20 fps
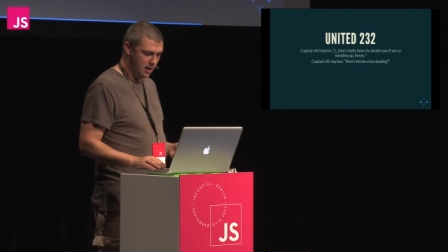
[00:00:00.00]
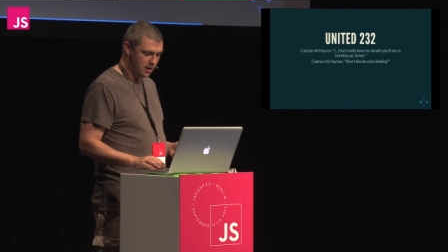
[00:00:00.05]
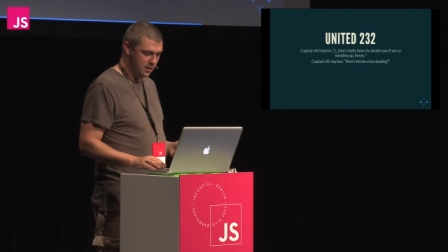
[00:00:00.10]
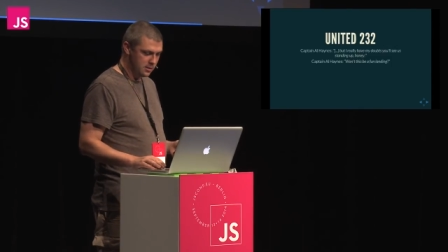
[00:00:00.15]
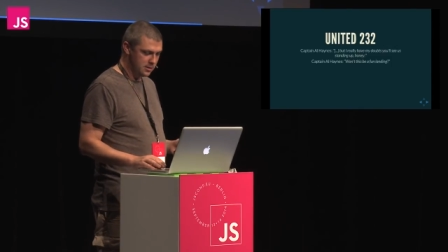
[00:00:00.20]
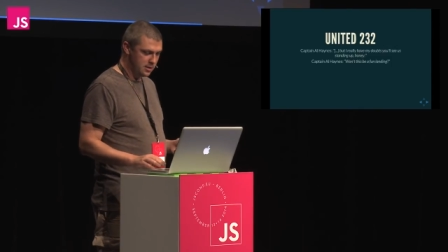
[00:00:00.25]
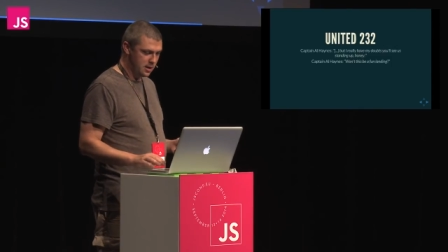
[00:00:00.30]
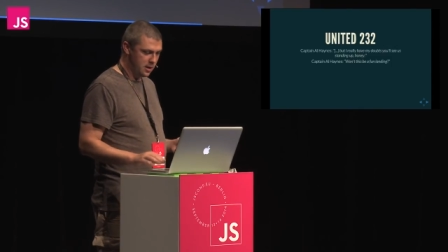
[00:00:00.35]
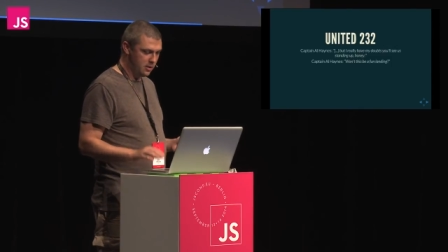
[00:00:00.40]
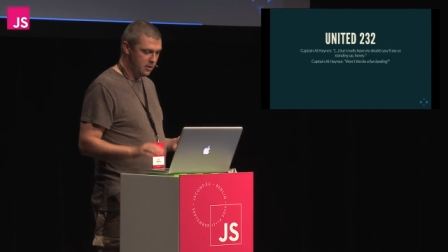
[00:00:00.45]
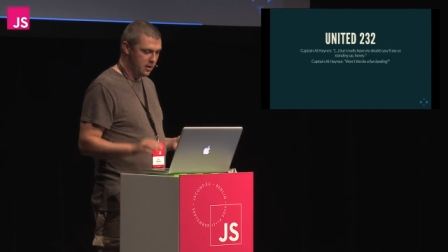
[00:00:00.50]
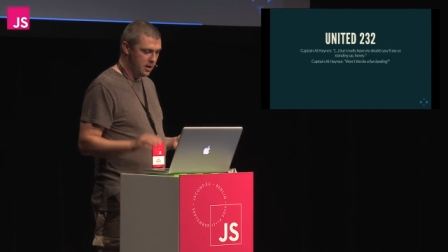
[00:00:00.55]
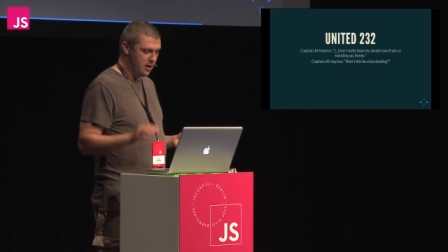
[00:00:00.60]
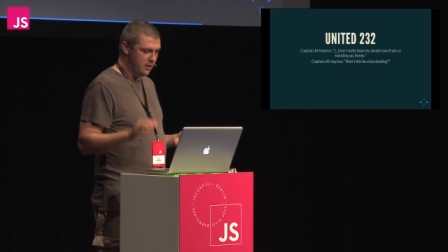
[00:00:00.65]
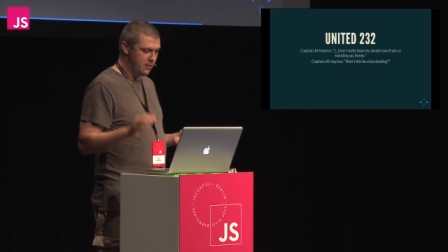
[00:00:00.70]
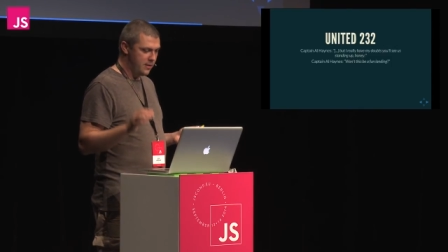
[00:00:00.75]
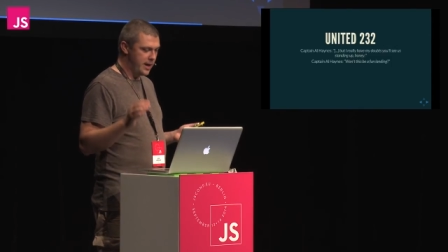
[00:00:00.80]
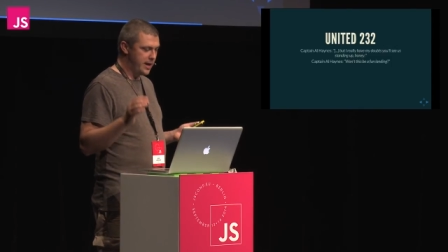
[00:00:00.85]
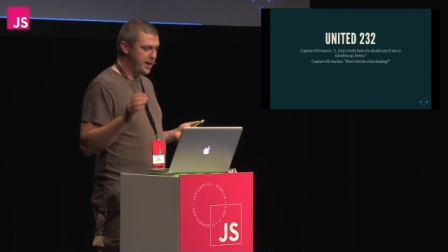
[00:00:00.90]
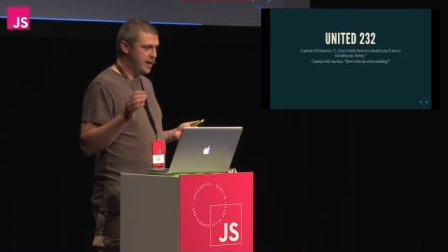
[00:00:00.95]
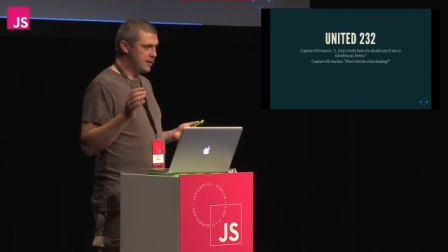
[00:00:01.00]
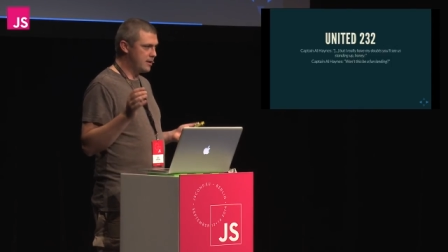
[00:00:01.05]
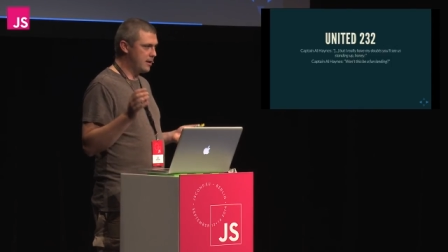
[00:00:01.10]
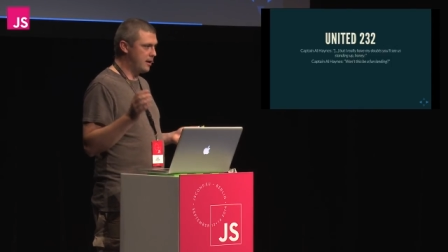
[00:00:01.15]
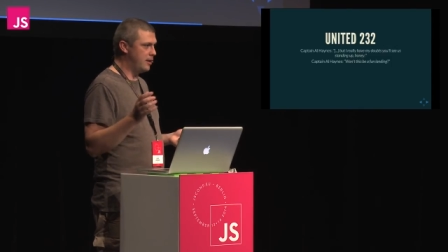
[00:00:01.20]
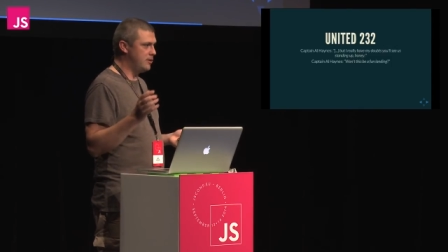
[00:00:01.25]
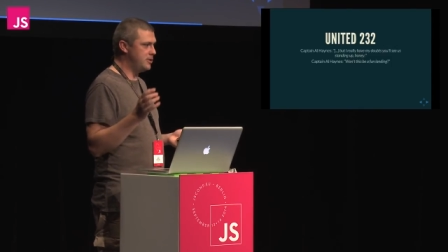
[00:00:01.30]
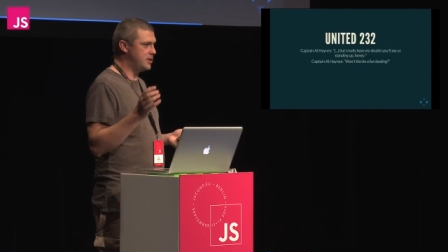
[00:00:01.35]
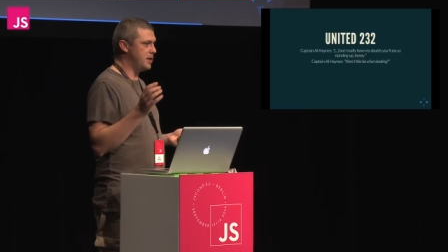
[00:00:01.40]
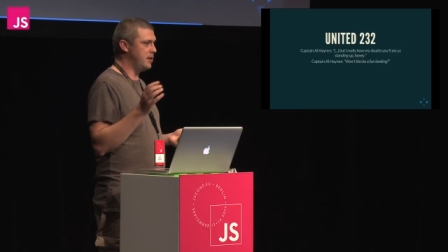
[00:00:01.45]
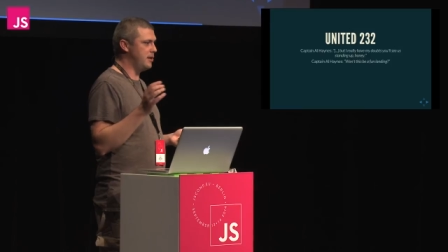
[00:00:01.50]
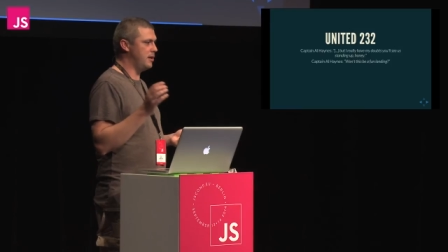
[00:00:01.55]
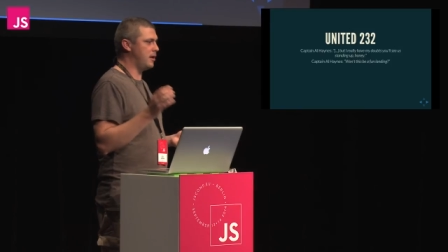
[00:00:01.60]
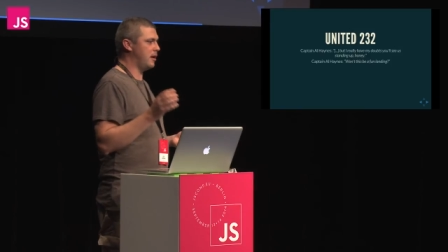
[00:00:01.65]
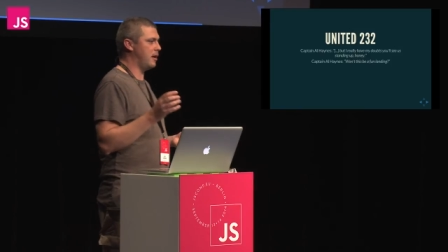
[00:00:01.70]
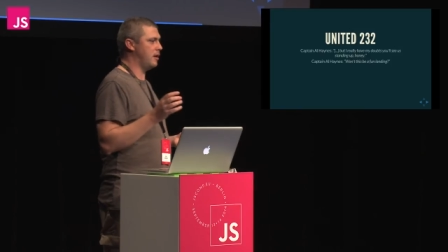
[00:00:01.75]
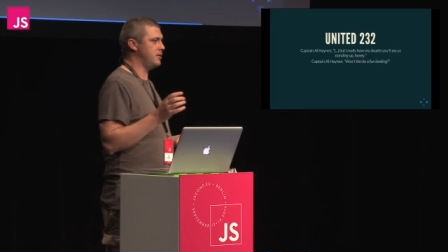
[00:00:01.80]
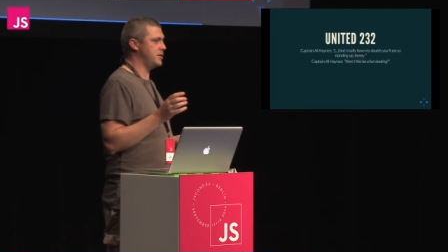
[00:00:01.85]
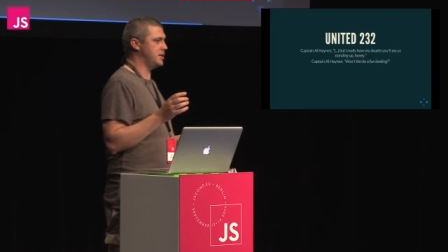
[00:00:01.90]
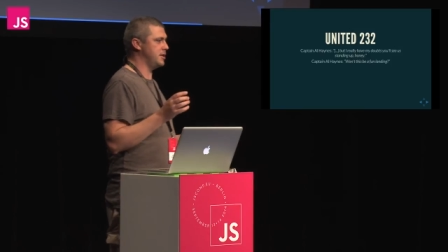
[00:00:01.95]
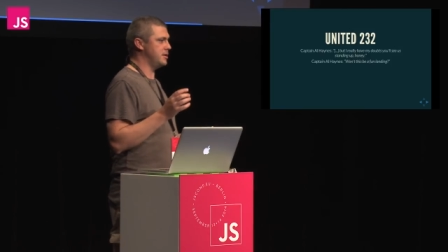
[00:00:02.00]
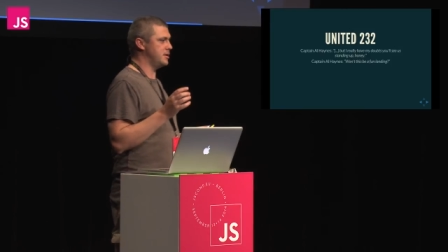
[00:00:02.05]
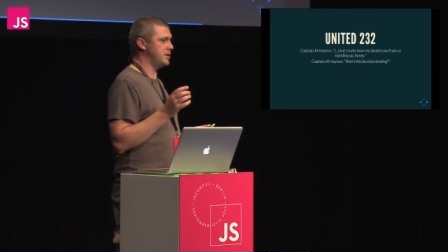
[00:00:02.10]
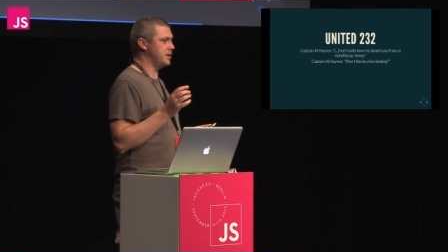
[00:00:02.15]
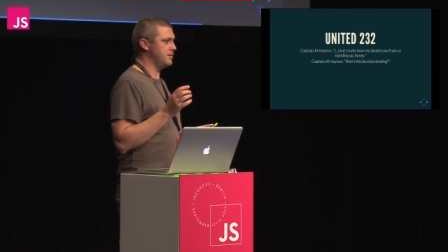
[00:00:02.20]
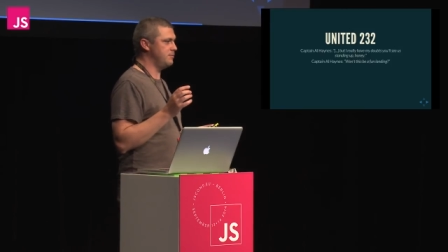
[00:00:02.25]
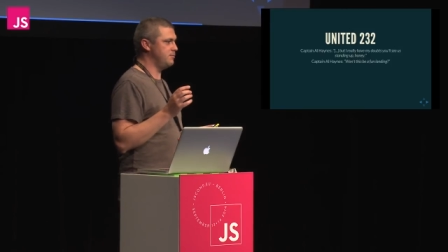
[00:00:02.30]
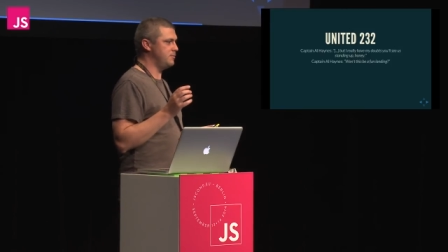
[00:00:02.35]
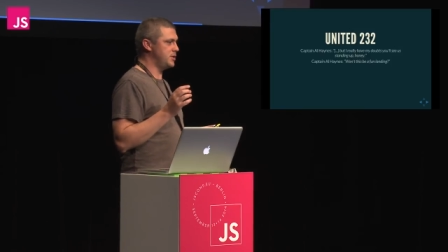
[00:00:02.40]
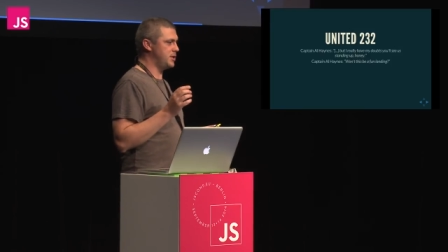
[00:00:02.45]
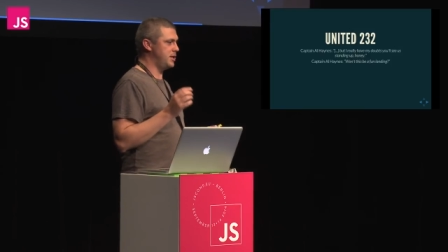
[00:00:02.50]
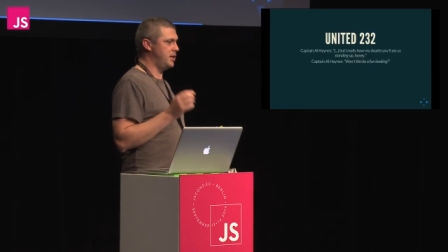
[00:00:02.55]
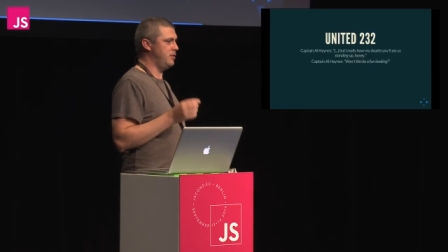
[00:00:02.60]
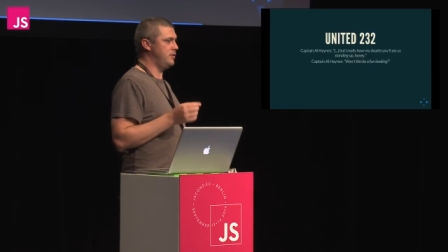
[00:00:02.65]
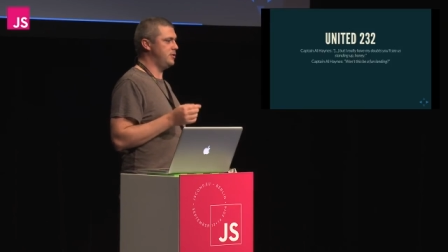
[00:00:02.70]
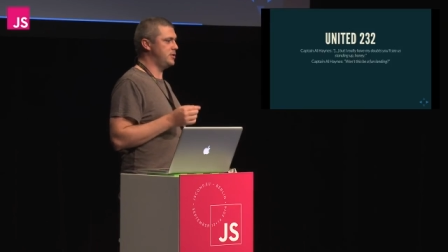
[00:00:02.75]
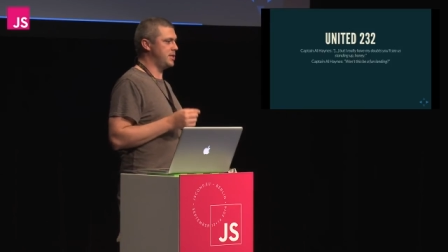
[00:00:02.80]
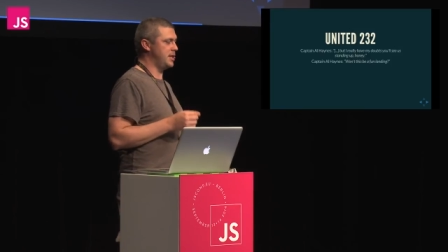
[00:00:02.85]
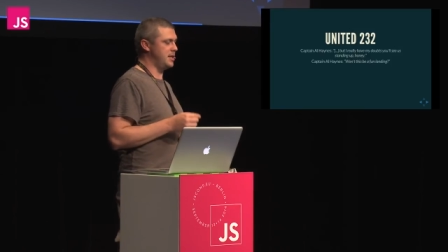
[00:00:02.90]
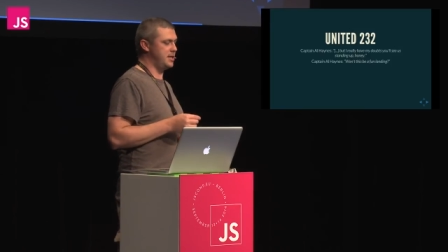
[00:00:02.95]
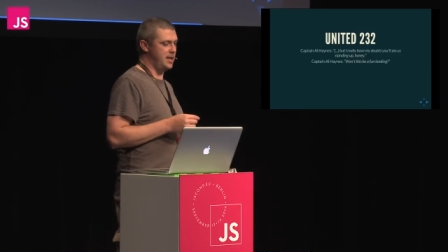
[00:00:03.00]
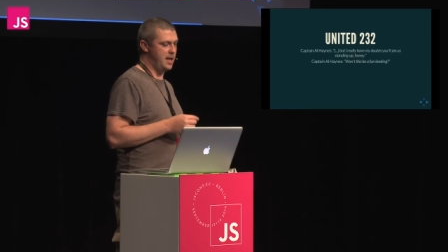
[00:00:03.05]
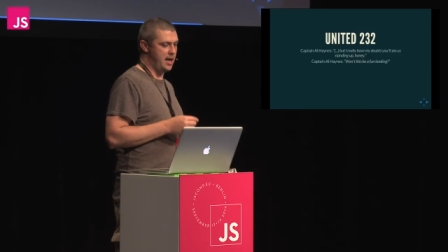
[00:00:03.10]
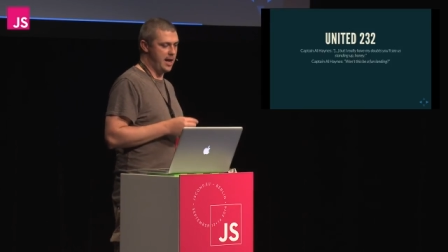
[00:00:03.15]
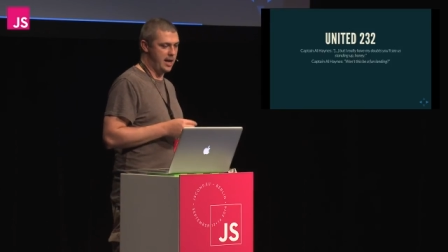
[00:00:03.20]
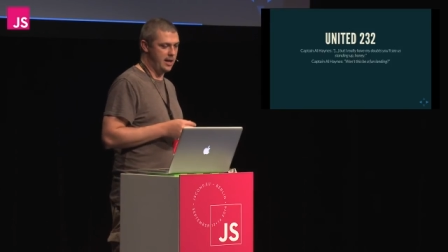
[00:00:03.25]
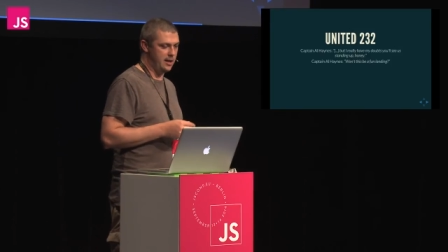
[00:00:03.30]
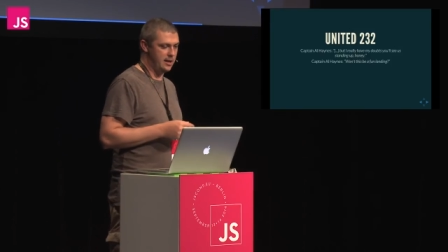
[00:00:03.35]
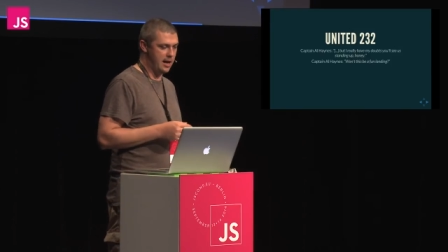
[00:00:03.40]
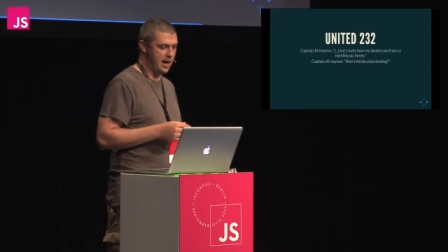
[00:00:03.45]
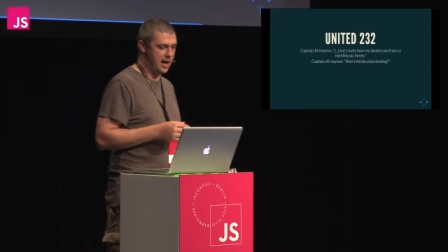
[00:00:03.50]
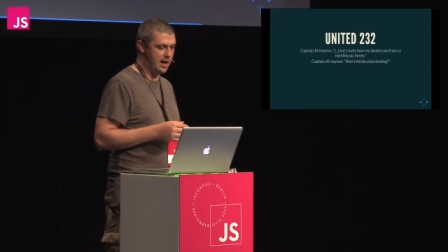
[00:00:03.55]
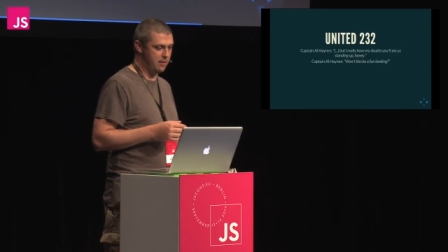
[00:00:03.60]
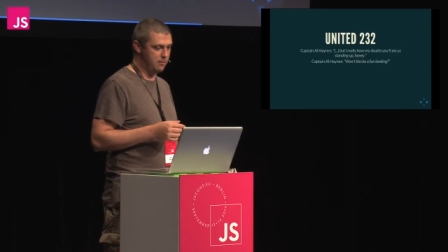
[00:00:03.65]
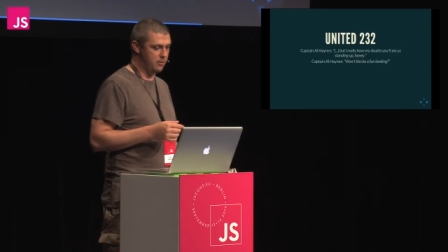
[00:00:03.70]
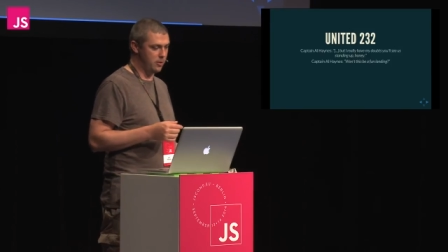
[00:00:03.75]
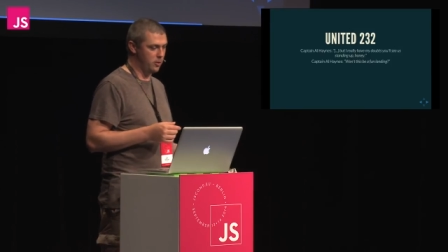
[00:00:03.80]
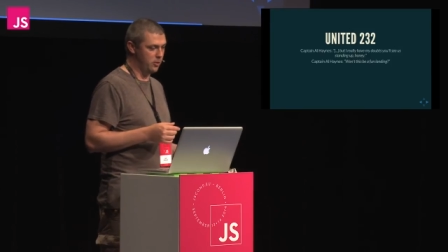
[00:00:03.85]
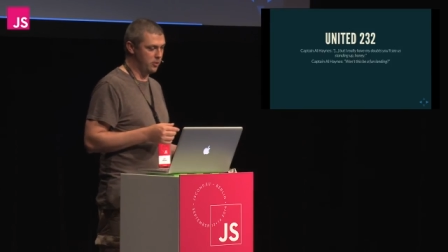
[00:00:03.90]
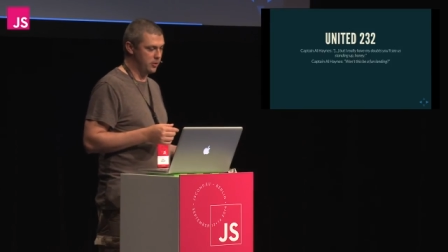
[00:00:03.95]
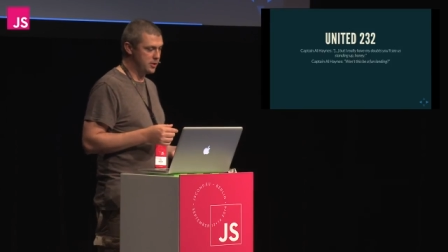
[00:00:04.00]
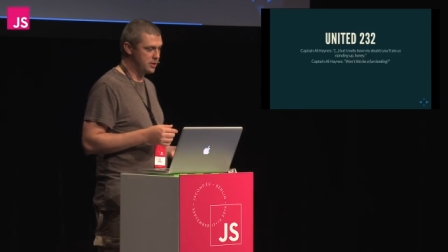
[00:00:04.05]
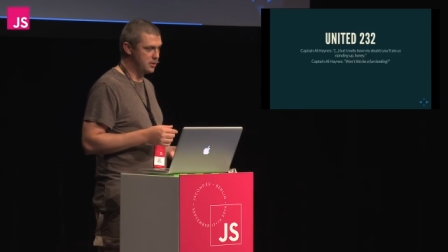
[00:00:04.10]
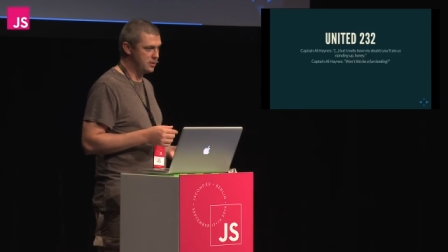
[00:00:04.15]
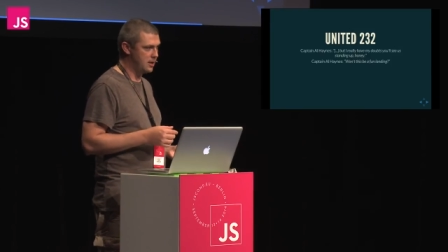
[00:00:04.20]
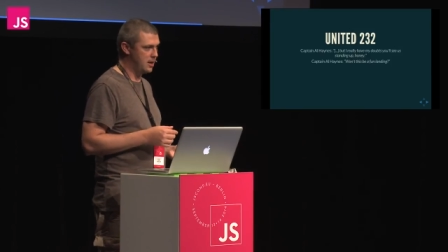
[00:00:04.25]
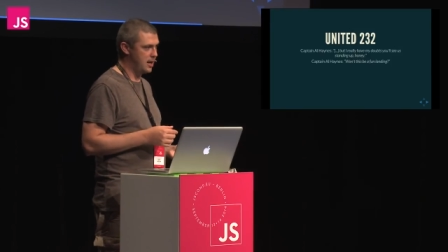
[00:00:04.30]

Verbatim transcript: So they get closer and closer to Sioux City A Airport